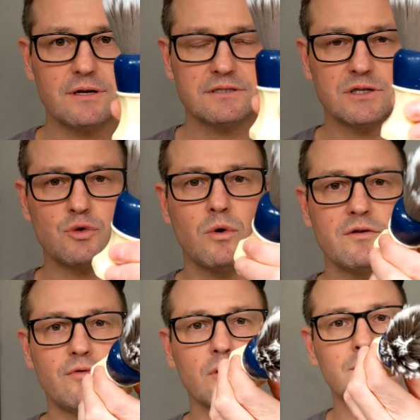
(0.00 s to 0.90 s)
It's a
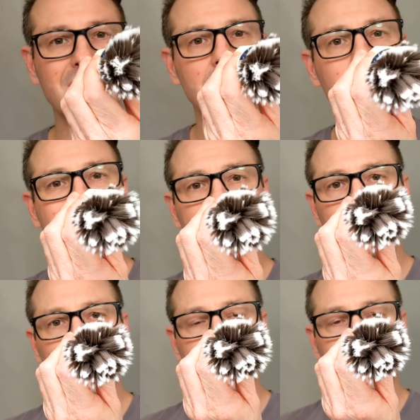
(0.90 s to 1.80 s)
24
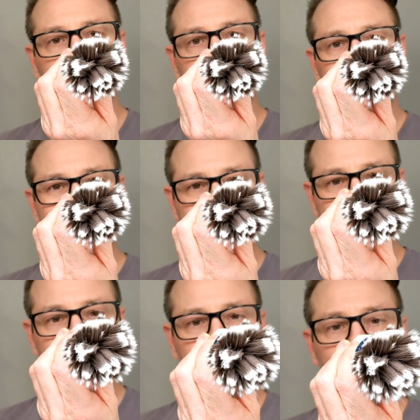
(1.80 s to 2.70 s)
millimeter
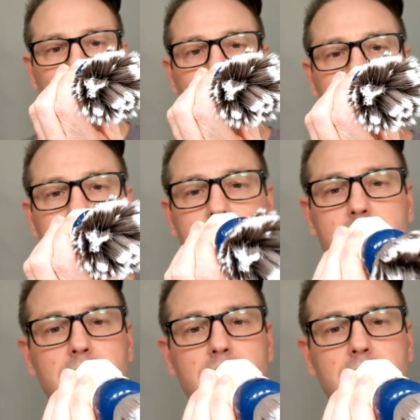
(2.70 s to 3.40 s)
synthetic knot.